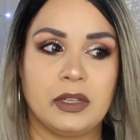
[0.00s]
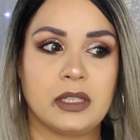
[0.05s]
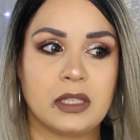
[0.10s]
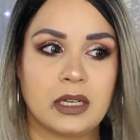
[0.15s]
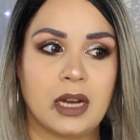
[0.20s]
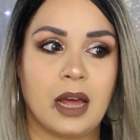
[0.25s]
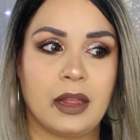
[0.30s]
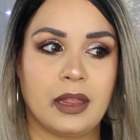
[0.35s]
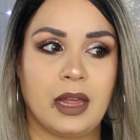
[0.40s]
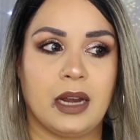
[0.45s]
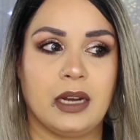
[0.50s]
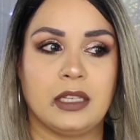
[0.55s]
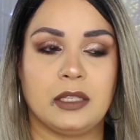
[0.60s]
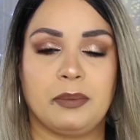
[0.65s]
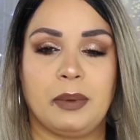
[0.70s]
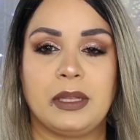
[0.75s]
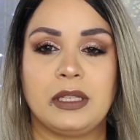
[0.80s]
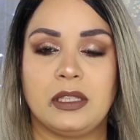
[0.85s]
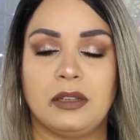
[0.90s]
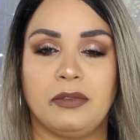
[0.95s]
It's not that
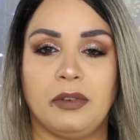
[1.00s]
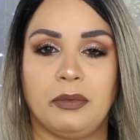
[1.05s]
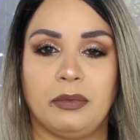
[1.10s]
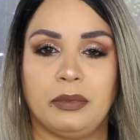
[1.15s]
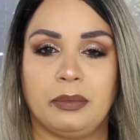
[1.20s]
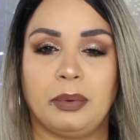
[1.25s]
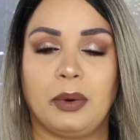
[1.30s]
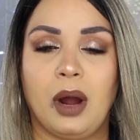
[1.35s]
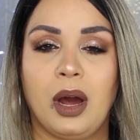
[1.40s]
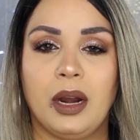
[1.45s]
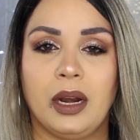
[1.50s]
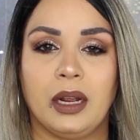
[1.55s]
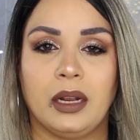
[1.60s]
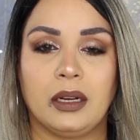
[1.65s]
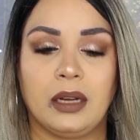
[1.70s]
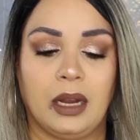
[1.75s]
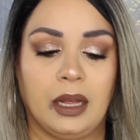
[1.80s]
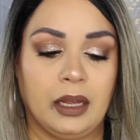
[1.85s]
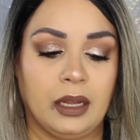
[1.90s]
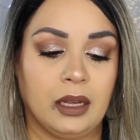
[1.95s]
expensive of a
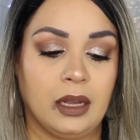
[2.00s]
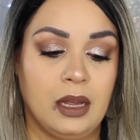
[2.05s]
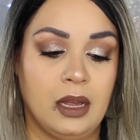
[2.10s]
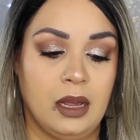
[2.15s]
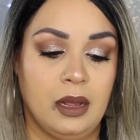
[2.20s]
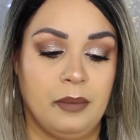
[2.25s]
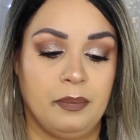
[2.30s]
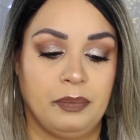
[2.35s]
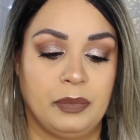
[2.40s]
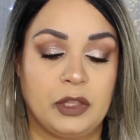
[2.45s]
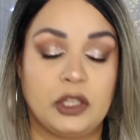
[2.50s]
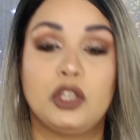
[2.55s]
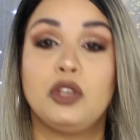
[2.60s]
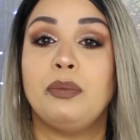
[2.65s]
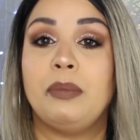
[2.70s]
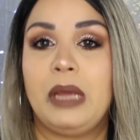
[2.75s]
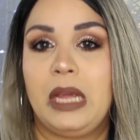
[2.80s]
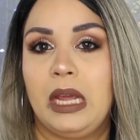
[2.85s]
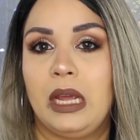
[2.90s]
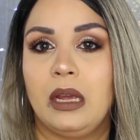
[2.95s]
product, like, to
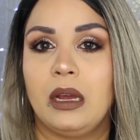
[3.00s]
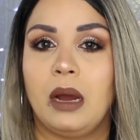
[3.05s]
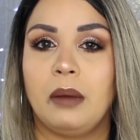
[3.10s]
me.